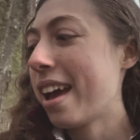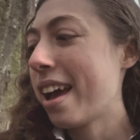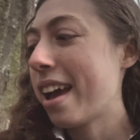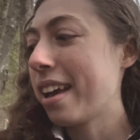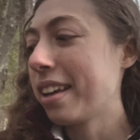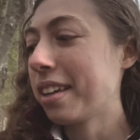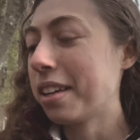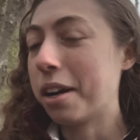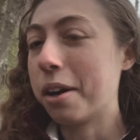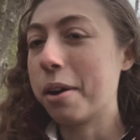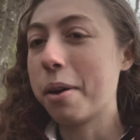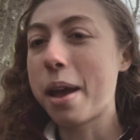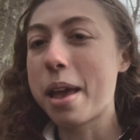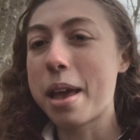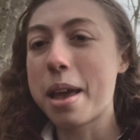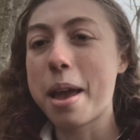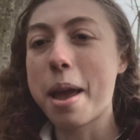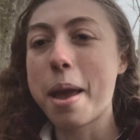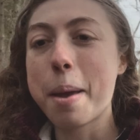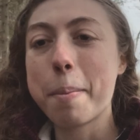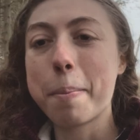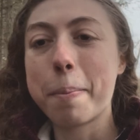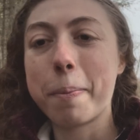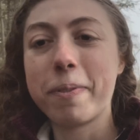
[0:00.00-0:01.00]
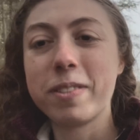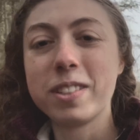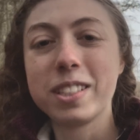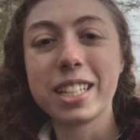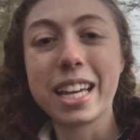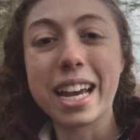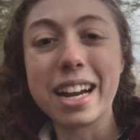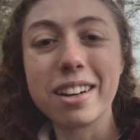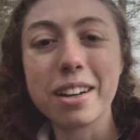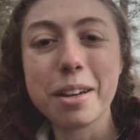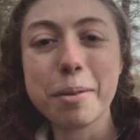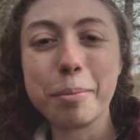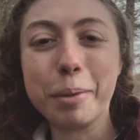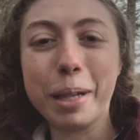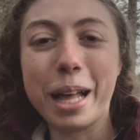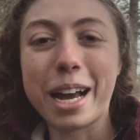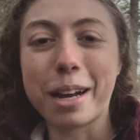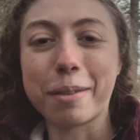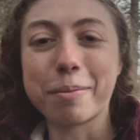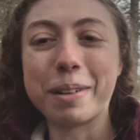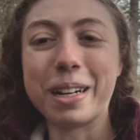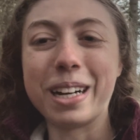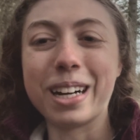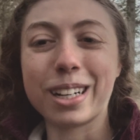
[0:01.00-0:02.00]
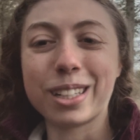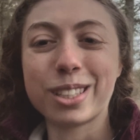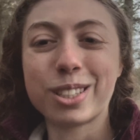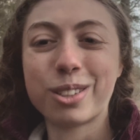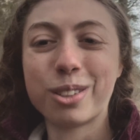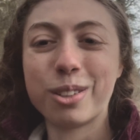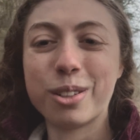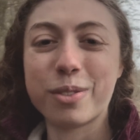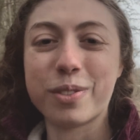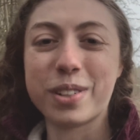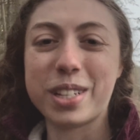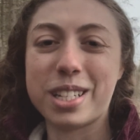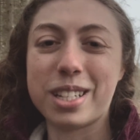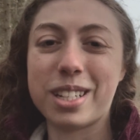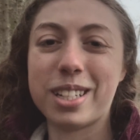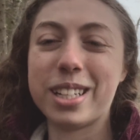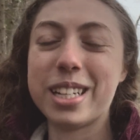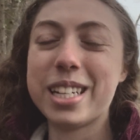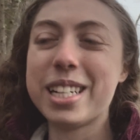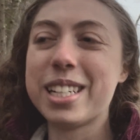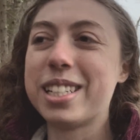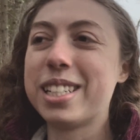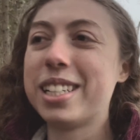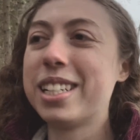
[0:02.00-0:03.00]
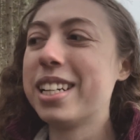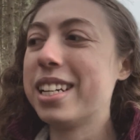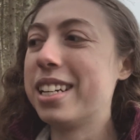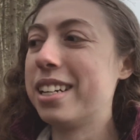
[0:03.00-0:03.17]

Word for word: you know, a scary black box sort of installation,